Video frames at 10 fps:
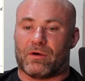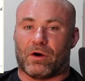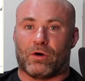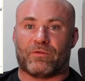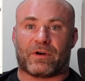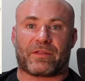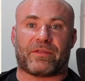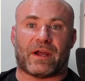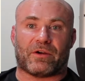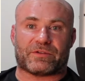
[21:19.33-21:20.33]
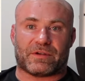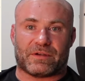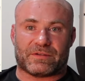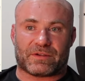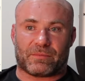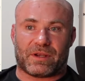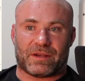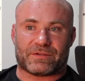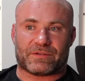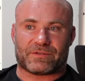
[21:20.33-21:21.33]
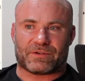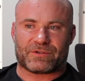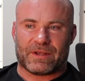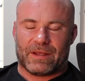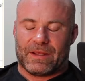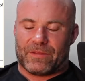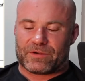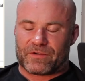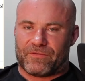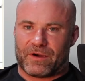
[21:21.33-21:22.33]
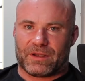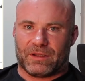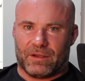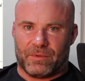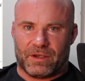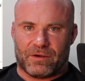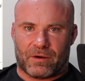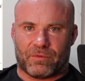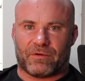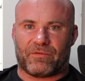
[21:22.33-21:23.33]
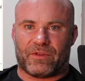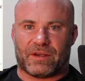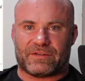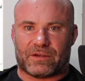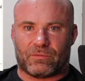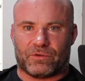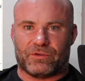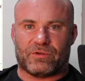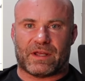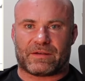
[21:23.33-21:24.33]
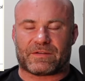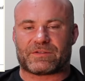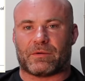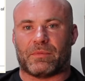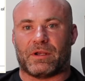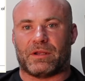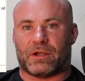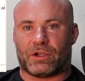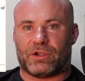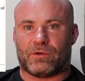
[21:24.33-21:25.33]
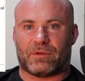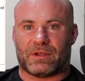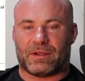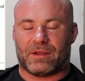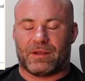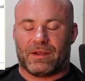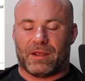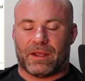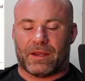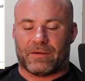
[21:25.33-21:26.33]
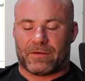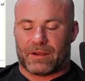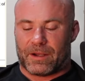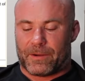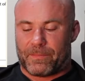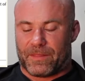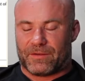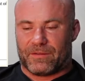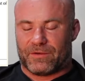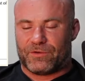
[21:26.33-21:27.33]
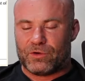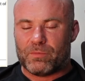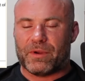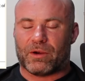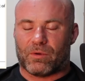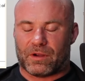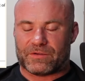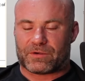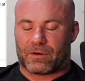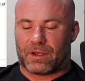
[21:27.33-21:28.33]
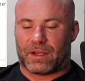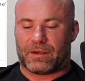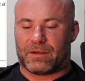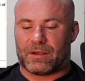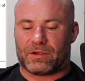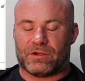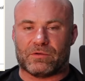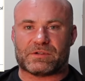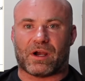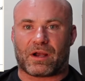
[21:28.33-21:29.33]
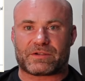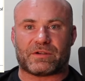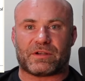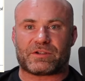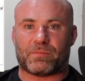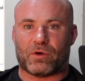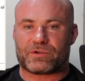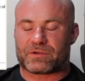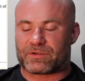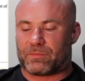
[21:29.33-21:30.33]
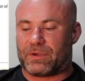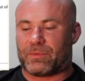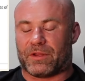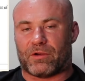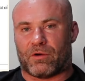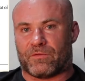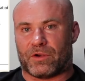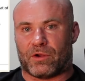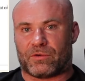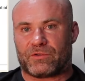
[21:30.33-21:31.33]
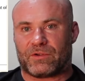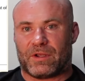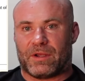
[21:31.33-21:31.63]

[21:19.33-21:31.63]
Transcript: over 1,000 in some cases. There's a very limited number of things that will do that to somebody acutely, and the two big ones are like an acute toxin exposure. So people that overdose,